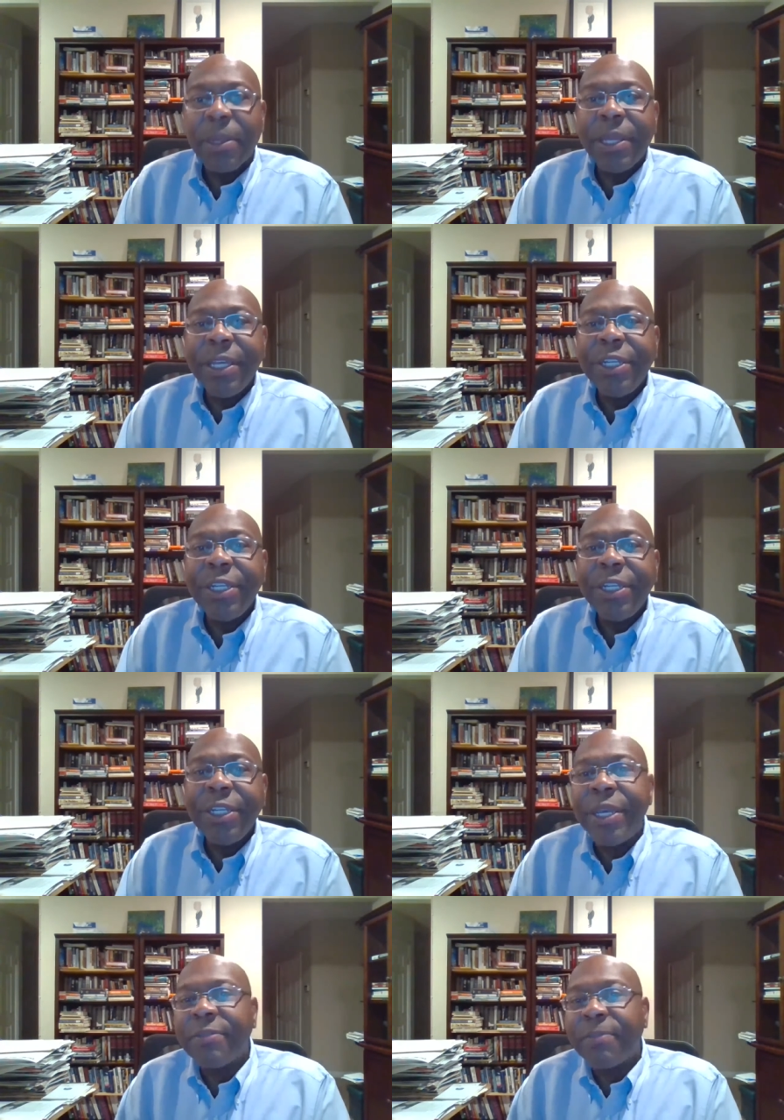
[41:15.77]
police
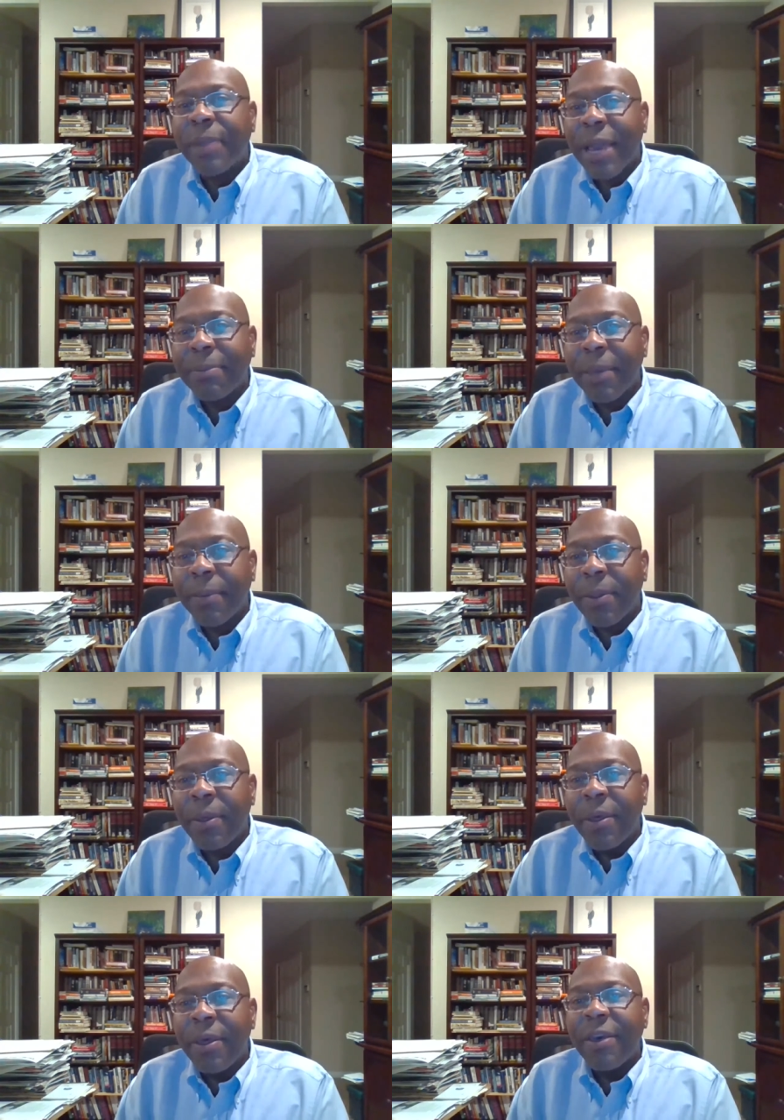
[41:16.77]
shootings with Black people